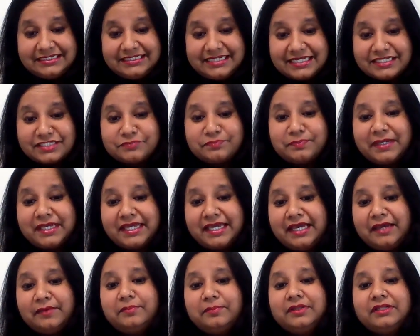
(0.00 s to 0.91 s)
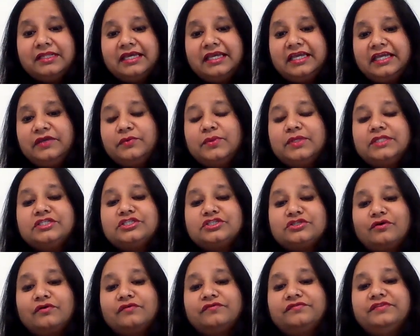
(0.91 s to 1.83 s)
despicable
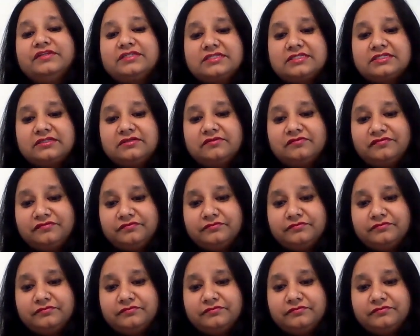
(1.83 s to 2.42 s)
events of this